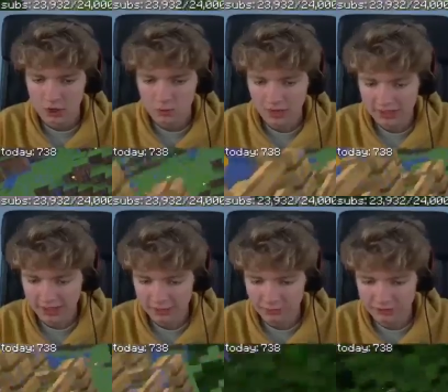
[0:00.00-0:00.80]
What I
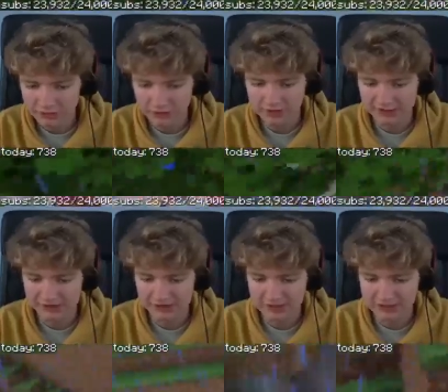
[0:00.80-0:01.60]
kind of want to do
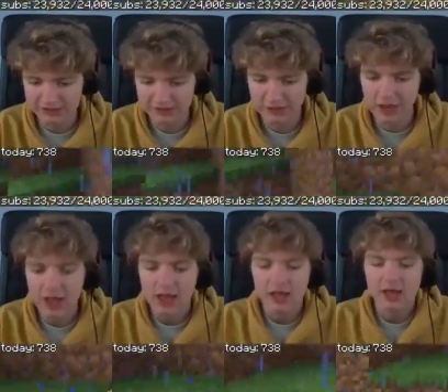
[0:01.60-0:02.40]
is, listen,
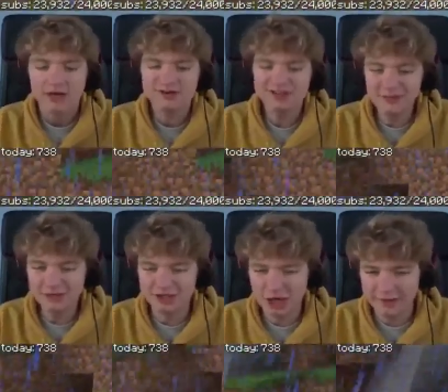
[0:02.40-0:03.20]
there's not
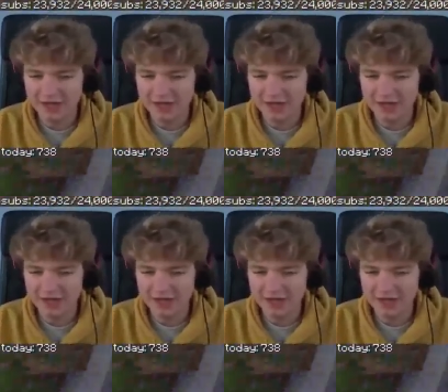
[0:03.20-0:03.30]
much going